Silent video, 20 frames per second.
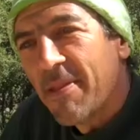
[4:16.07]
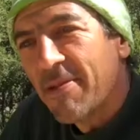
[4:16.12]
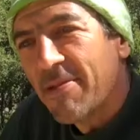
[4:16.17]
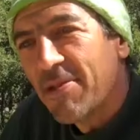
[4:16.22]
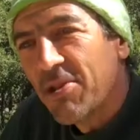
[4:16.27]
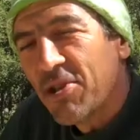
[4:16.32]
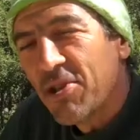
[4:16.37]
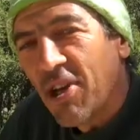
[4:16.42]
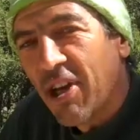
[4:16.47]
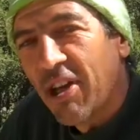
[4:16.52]

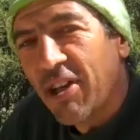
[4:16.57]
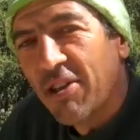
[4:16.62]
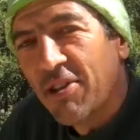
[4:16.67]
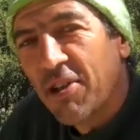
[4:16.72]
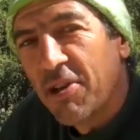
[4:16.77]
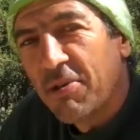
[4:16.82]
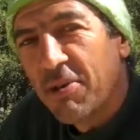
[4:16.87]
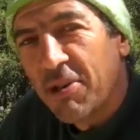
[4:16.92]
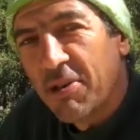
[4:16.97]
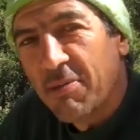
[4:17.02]
decided
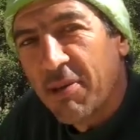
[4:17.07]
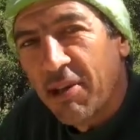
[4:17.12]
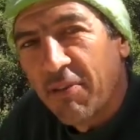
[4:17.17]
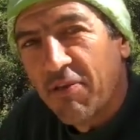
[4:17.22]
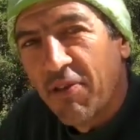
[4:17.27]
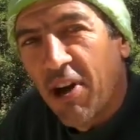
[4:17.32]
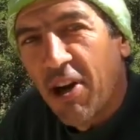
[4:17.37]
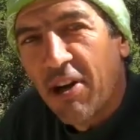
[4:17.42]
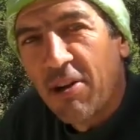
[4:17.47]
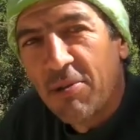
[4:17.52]
they were going to make
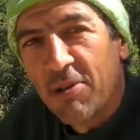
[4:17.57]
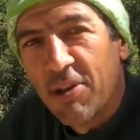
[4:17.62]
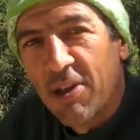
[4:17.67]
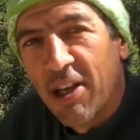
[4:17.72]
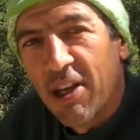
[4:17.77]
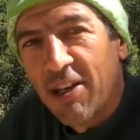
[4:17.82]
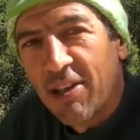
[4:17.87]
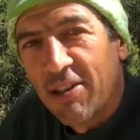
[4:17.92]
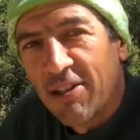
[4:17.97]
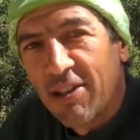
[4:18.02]
firewood
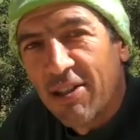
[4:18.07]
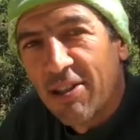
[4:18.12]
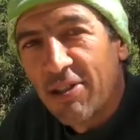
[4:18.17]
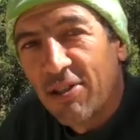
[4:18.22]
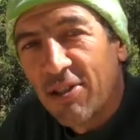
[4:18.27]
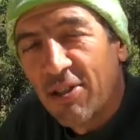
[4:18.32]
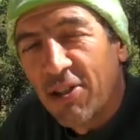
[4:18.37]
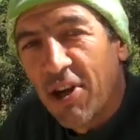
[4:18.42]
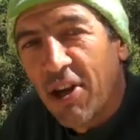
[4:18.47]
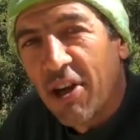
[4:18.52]
out of
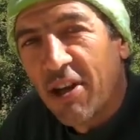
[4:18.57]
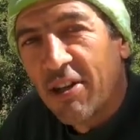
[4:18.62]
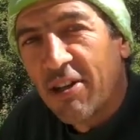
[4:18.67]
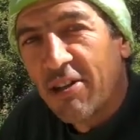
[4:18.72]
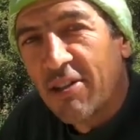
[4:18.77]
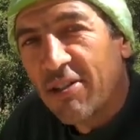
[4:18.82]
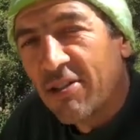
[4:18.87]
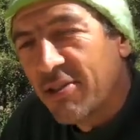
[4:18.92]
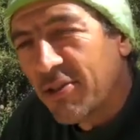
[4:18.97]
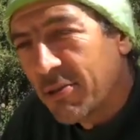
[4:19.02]
this and
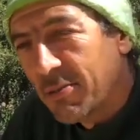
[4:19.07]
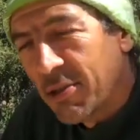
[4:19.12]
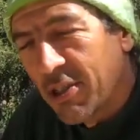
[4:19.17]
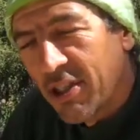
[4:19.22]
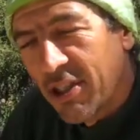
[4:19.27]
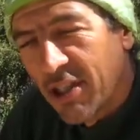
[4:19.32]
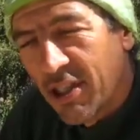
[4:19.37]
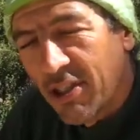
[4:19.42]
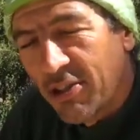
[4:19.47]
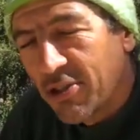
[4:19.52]
hired
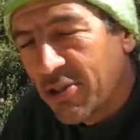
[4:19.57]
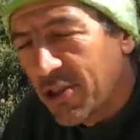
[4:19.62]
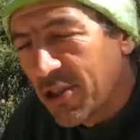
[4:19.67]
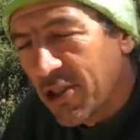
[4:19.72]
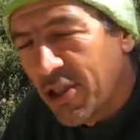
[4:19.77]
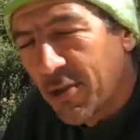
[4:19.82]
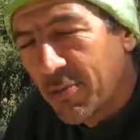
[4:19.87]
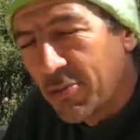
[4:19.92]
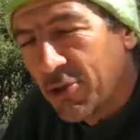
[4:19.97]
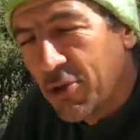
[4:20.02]
somebody else to
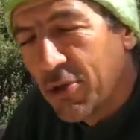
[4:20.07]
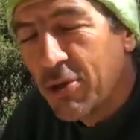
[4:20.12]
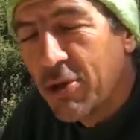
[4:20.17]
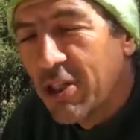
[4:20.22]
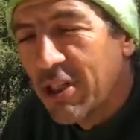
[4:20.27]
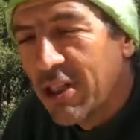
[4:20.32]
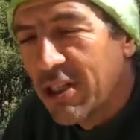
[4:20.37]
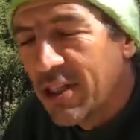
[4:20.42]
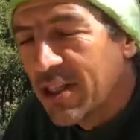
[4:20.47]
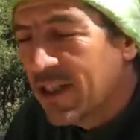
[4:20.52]
come do
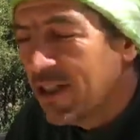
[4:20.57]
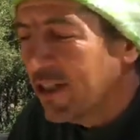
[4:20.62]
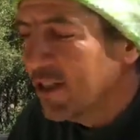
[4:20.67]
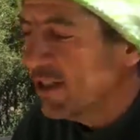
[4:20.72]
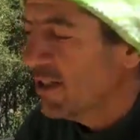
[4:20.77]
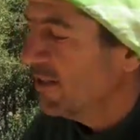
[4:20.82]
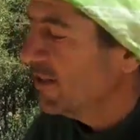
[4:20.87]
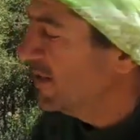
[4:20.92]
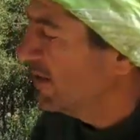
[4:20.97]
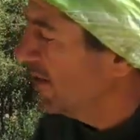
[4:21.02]
it, and
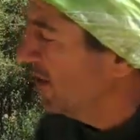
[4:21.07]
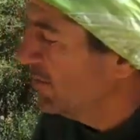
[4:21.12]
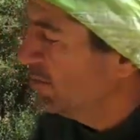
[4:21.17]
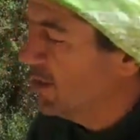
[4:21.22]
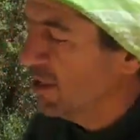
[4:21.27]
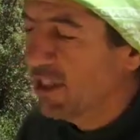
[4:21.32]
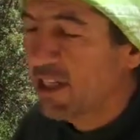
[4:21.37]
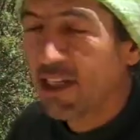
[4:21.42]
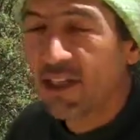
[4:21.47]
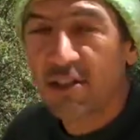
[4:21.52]
they
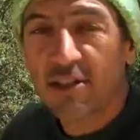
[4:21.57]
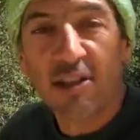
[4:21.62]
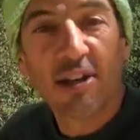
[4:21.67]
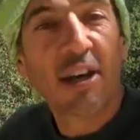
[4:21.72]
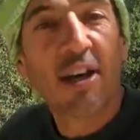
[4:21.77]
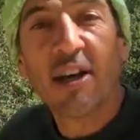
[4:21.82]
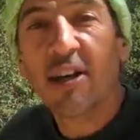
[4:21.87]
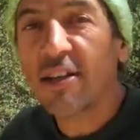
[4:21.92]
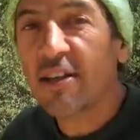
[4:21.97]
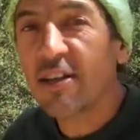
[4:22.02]
began to
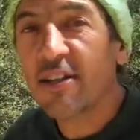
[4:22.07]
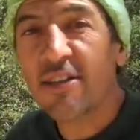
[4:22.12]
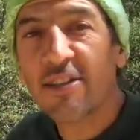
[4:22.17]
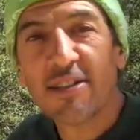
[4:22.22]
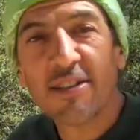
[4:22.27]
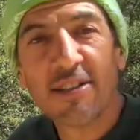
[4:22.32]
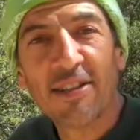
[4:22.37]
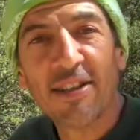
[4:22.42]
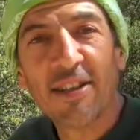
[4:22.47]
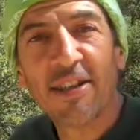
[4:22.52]
cut it,
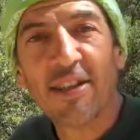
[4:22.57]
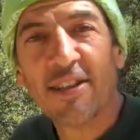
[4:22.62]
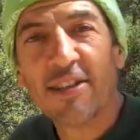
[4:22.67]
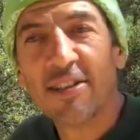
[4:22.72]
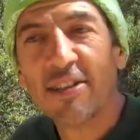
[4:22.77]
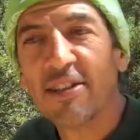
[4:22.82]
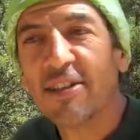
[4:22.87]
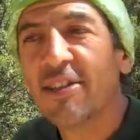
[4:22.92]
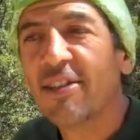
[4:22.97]
and